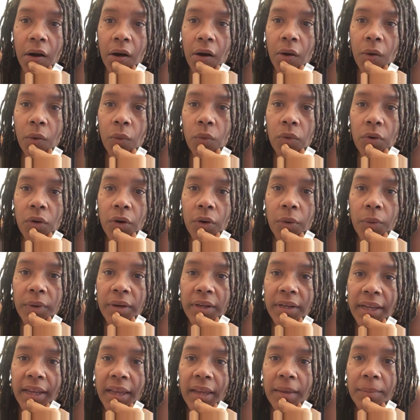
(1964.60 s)
A
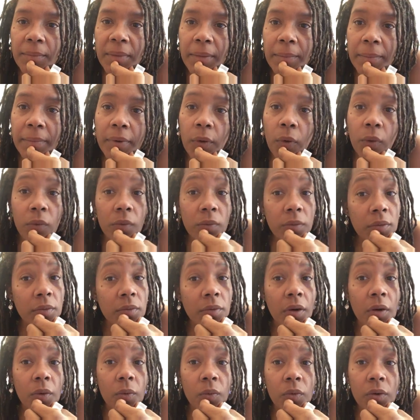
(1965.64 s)
Warren came up.
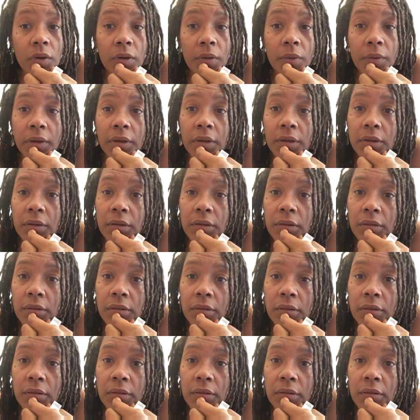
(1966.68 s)
Ooh, a Warren.